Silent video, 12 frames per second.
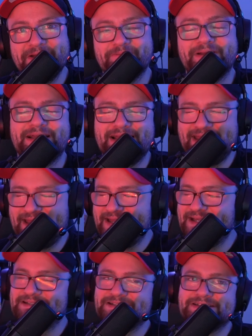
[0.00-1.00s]

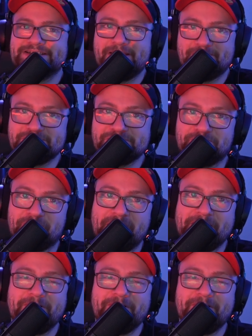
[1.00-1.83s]
Please subscribe.